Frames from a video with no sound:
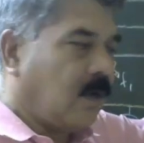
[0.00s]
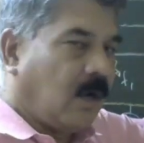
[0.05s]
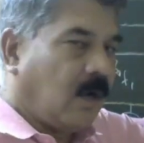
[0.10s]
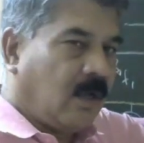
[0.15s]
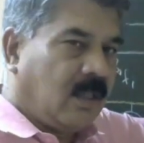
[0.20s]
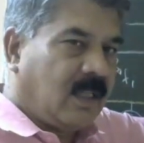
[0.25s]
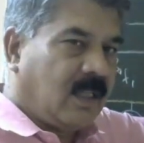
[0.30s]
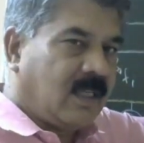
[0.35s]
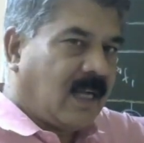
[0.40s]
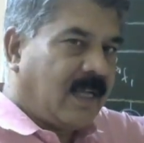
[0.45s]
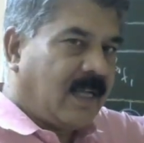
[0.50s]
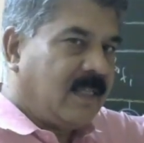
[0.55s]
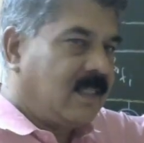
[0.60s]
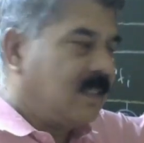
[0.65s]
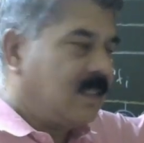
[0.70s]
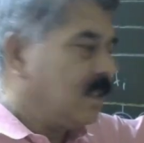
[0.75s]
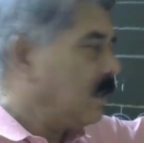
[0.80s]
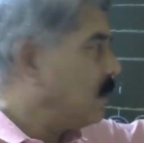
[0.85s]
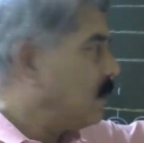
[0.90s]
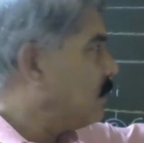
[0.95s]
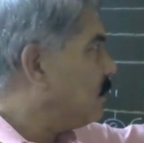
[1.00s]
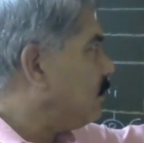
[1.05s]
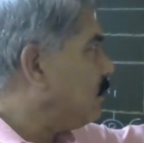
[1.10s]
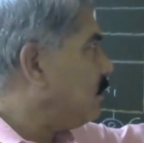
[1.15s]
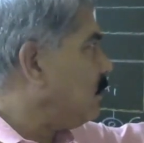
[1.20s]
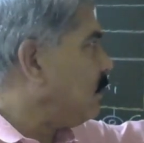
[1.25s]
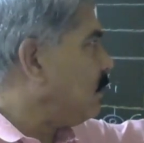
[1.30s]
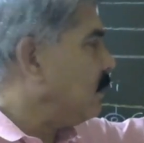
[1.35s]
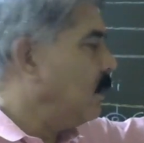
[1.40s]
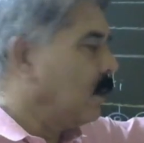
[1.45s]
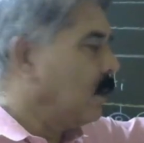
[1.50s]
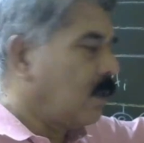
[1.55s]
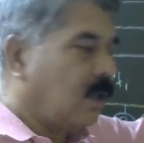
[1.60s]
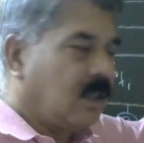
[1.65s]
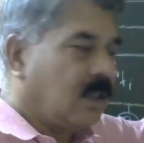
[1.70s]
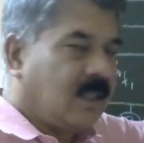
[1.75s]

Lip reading: the lines, for all the